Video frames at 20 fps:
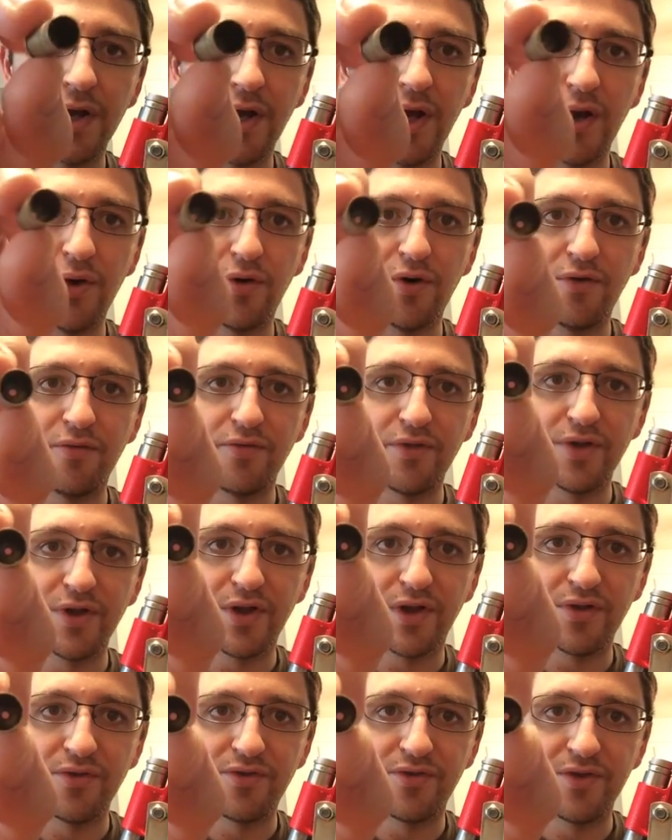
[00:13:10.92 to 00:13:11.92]
And now
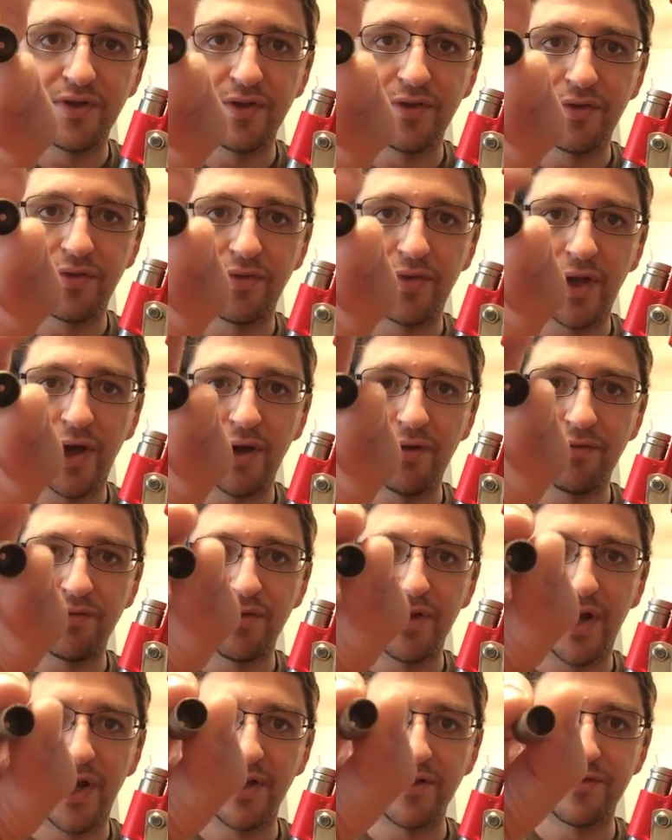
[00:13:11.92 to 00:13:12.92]
hopefully you can see that
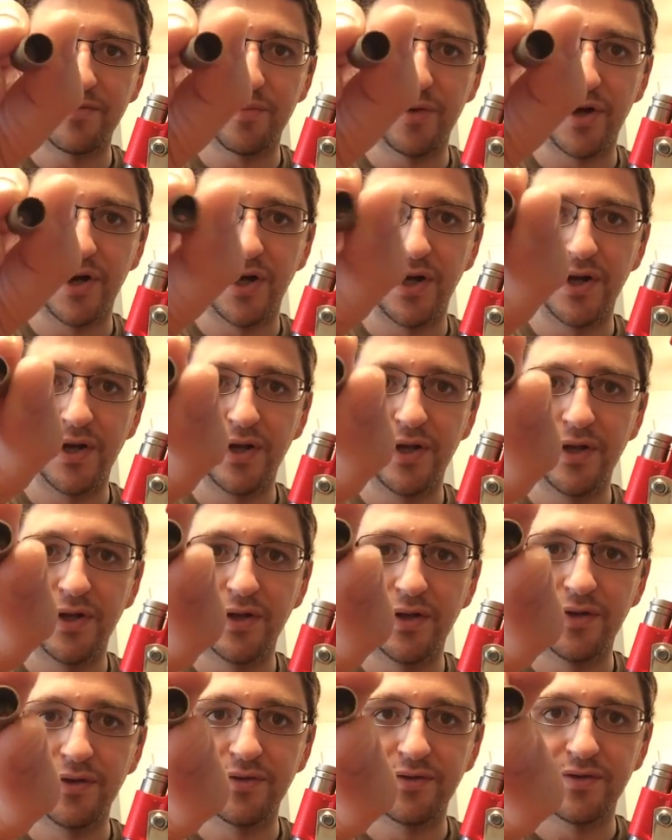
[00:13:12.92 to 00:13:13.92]
that flat spot
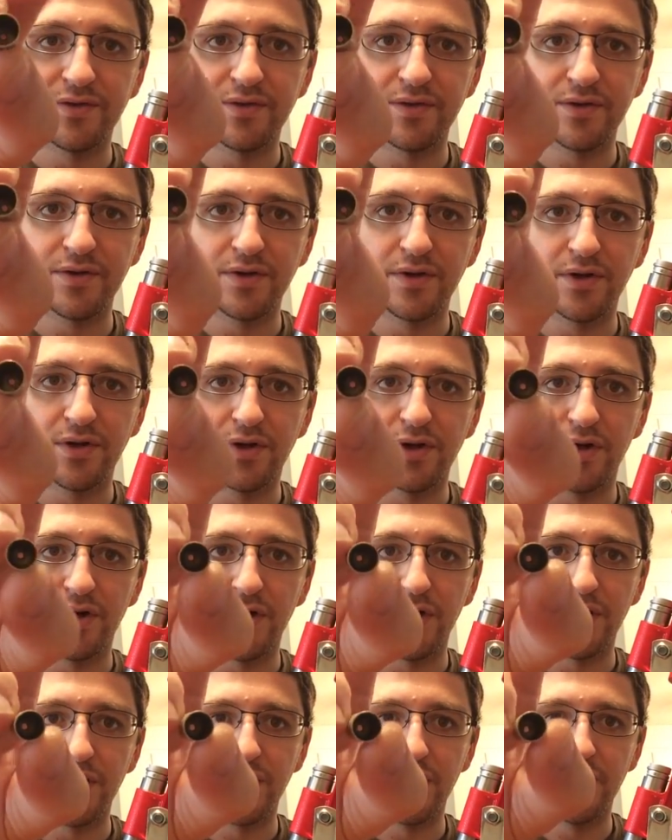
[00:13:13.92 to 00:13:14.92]
is
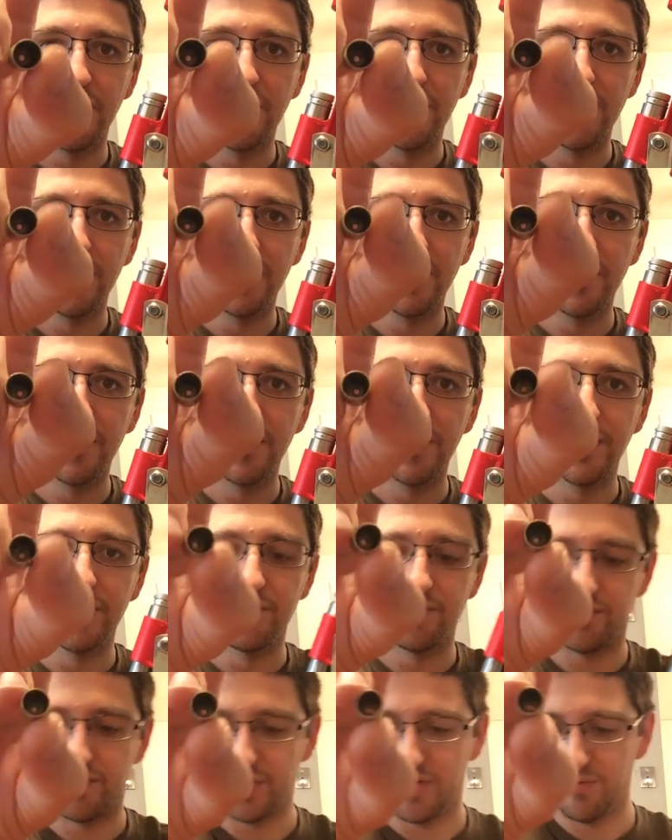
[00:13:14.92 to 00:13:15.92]
gone.
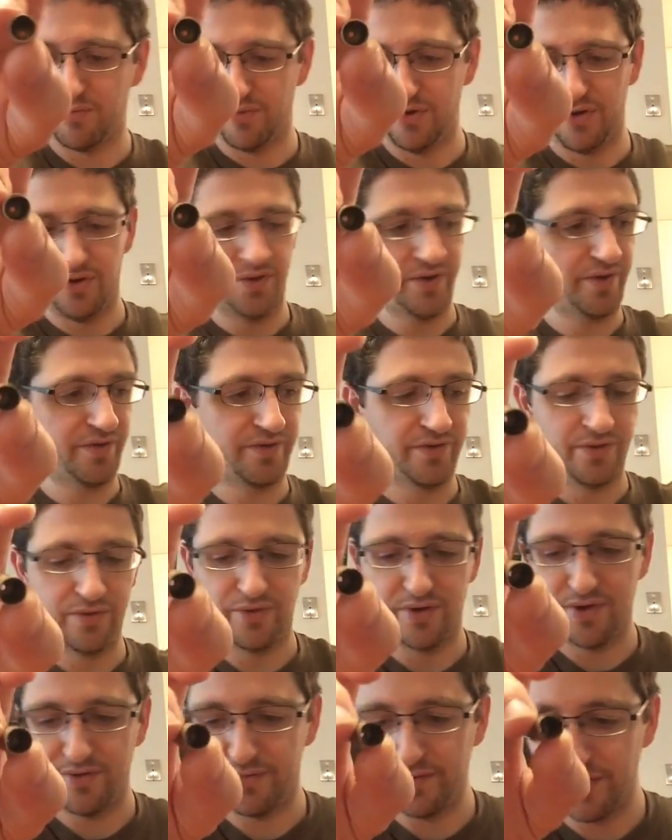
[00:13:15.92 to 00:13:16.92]
It probably looks
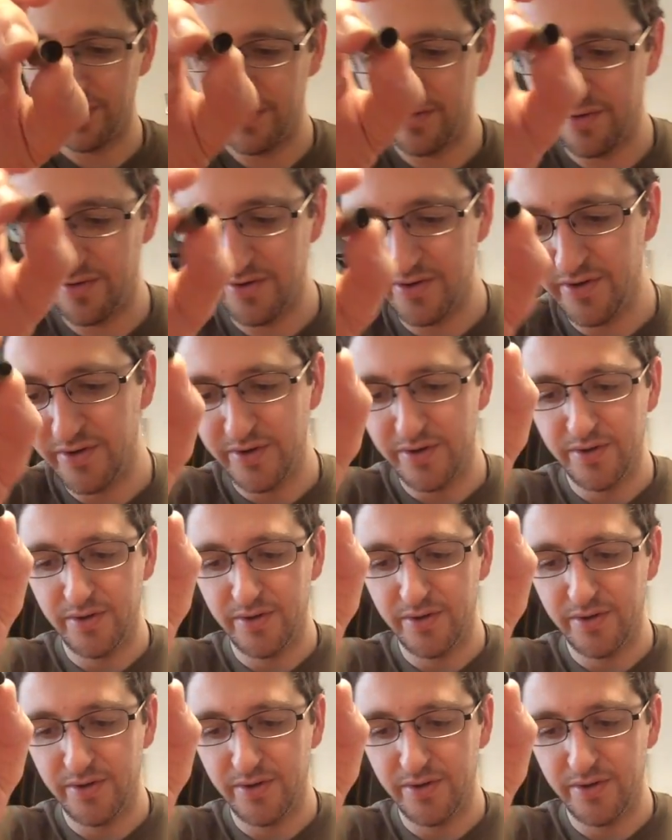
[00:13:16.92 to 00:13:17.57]
no different